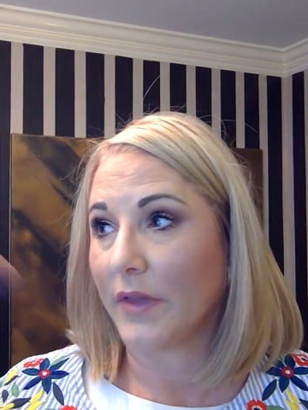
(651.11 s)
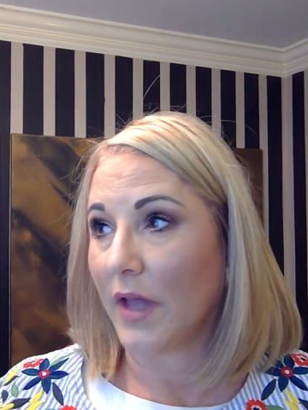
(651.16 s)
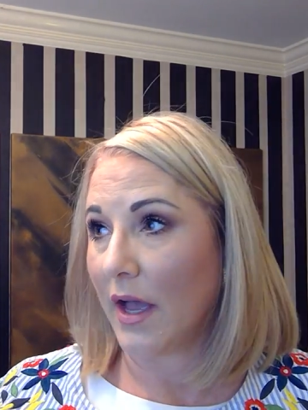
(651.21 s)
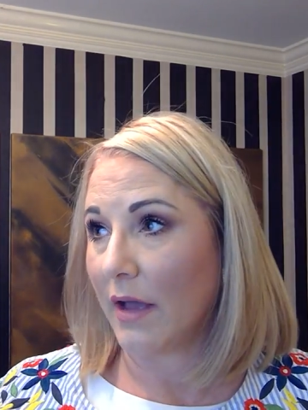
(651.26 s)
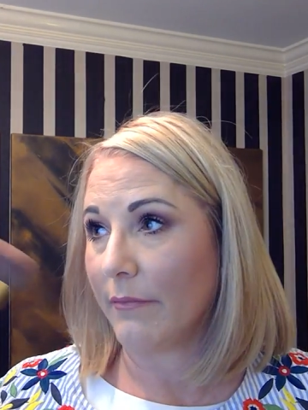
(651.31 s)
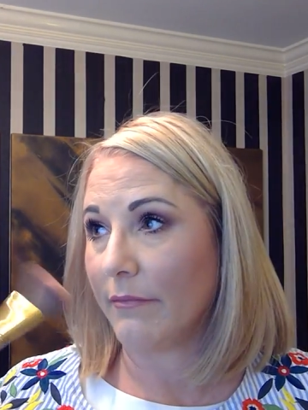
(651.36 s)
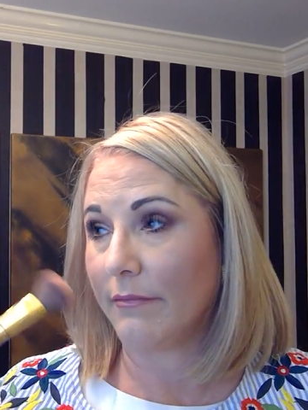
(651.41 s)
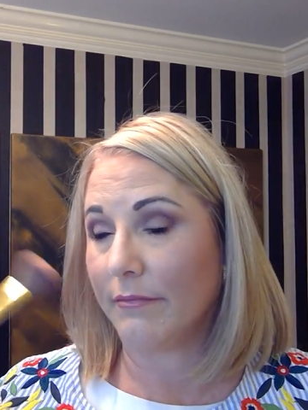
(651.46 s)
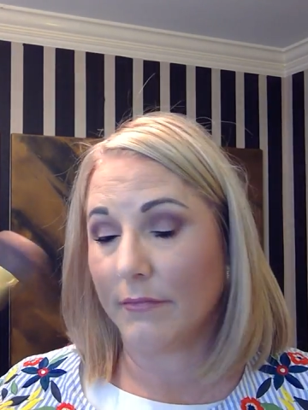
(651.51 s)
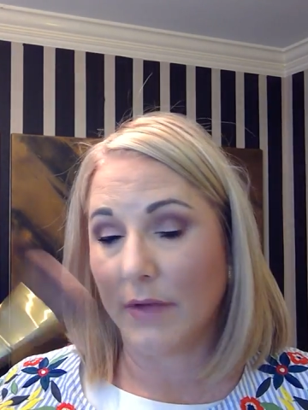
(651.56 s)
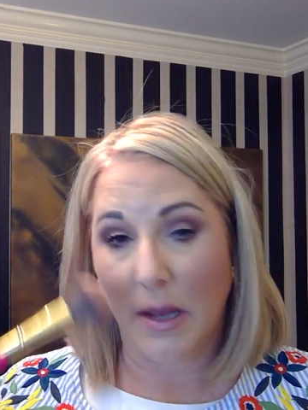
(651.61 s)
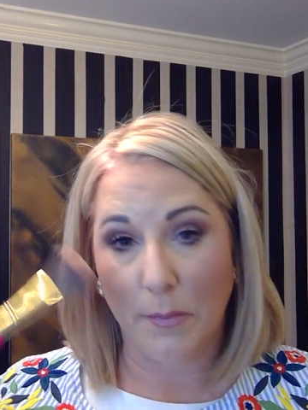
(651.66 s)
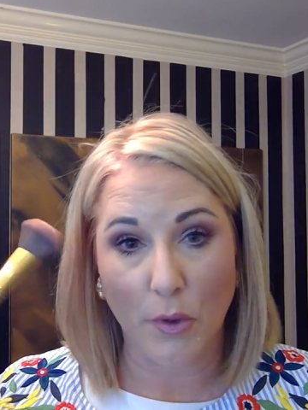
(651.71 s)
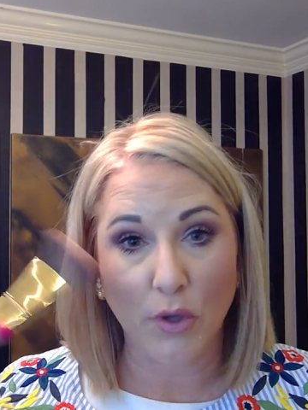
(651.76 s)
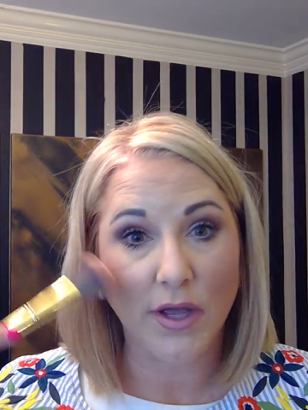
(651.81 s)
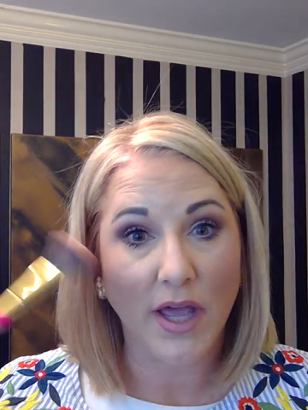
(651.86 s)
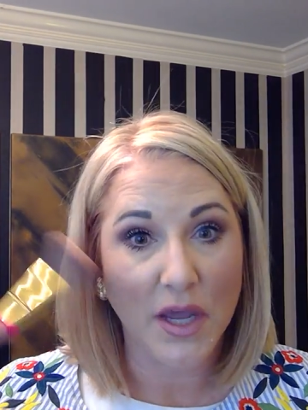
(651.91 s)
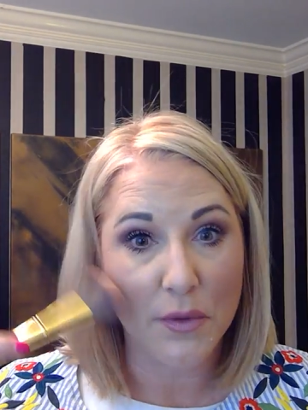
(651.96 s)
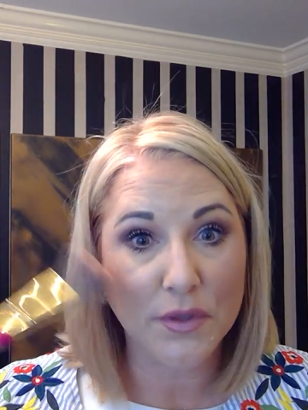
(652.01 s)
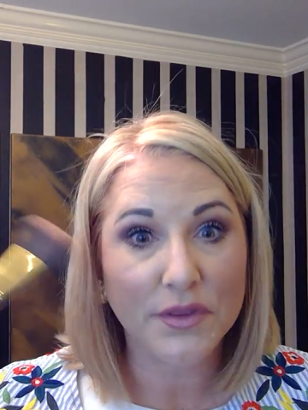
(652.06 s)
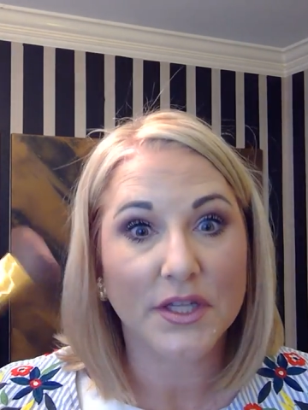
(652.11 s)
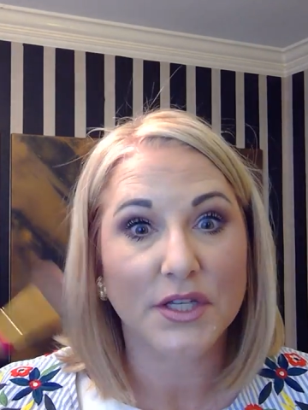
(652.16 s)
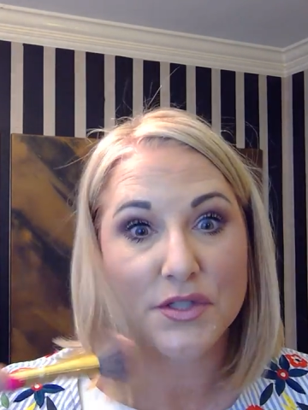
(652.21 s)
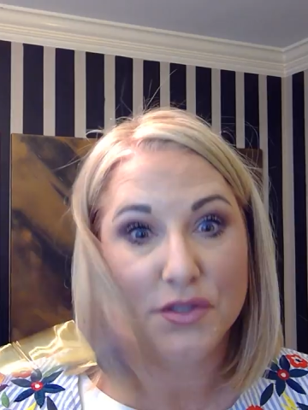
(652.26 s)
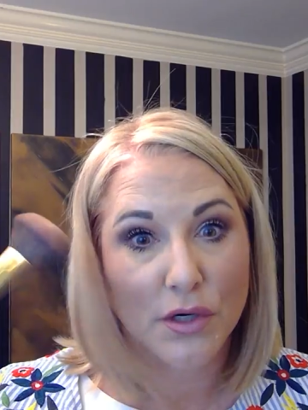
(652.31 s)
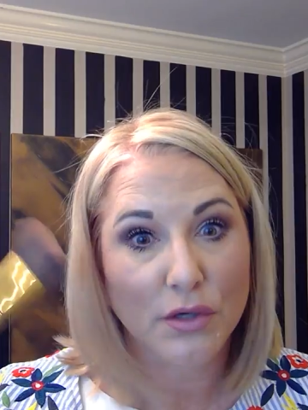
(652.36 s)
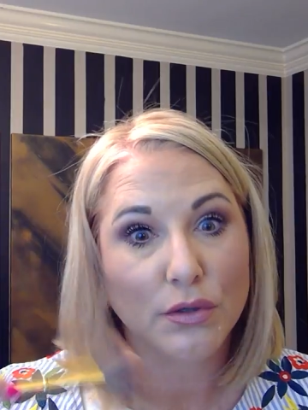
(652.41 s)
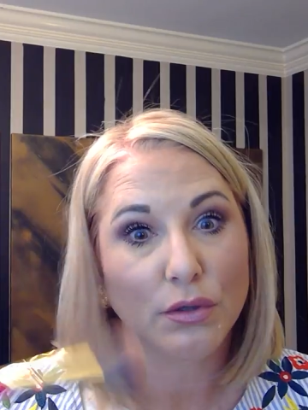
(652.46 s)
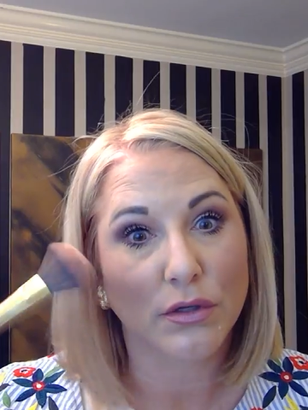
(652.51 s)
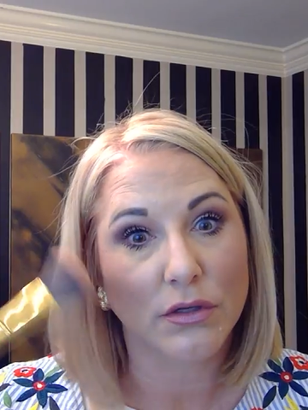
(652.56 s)
I, I'm okay with the
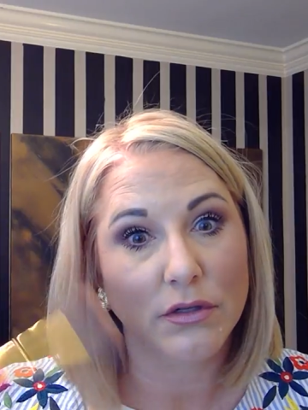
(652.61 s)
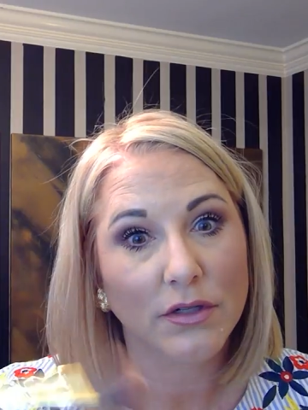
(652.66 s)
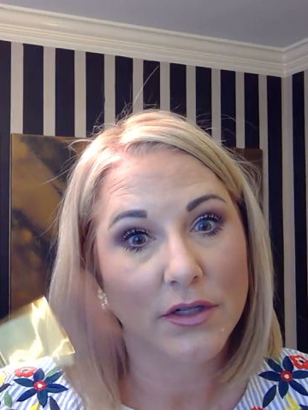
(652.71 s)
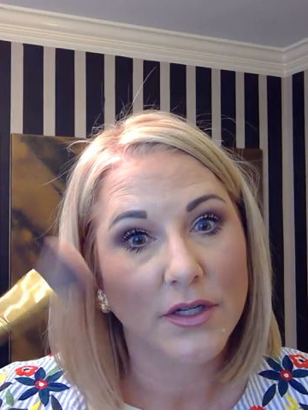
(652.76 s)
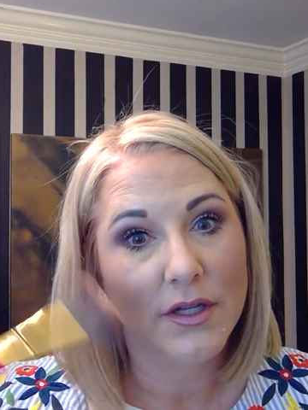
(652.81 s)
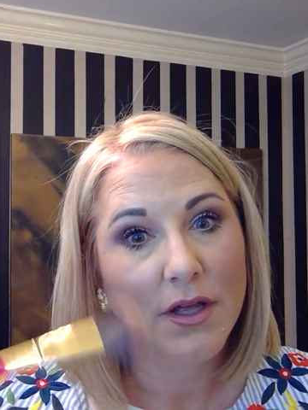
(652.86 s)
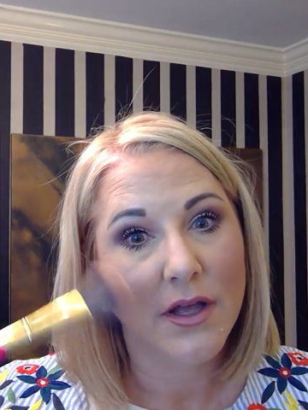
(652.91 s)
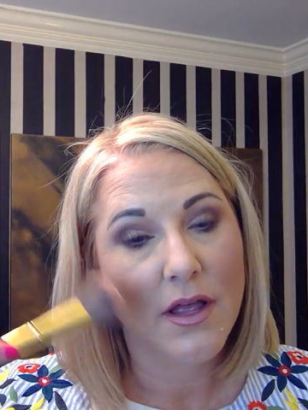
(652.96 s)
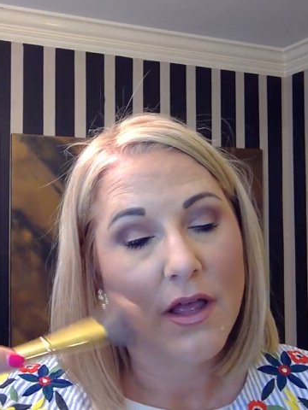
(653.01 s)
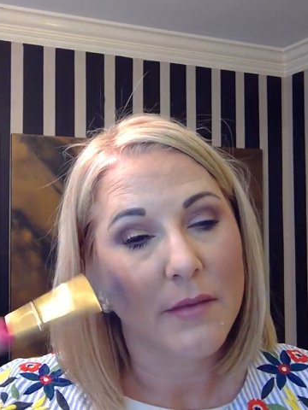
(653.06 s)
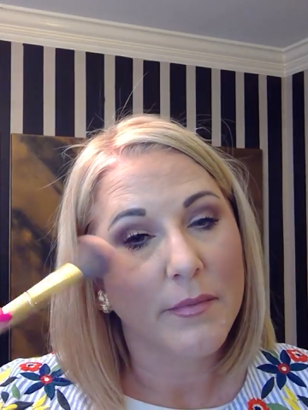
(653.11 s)
circle, I